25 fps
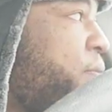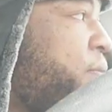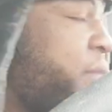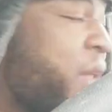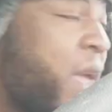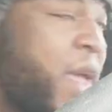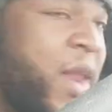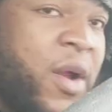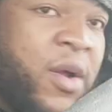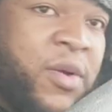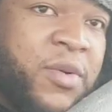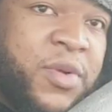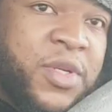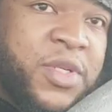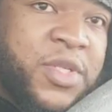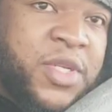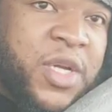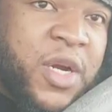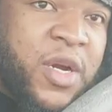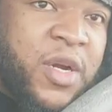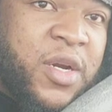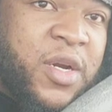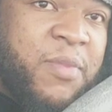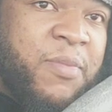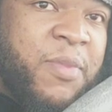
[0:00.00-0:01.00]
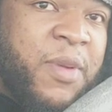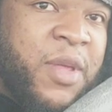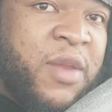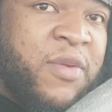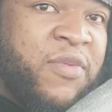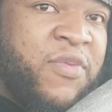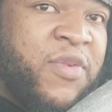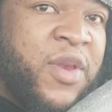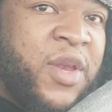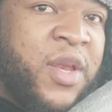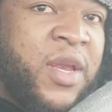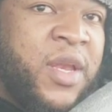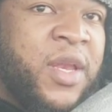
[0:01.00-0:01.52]
They don't deserve the
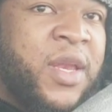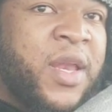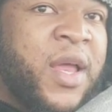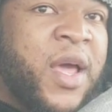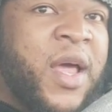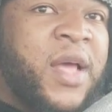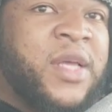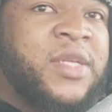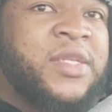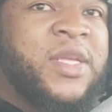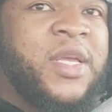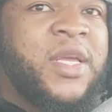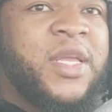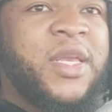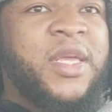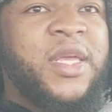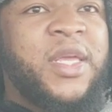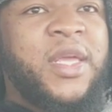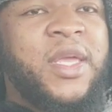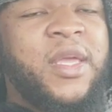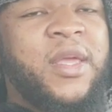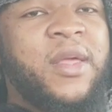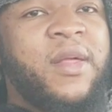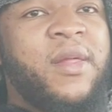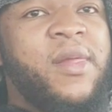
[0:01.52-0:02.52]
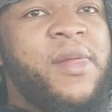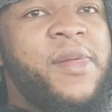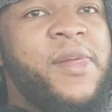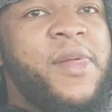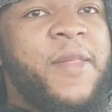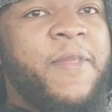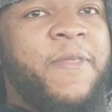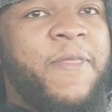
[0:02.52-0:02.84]
benefit of the doubt. I said it again.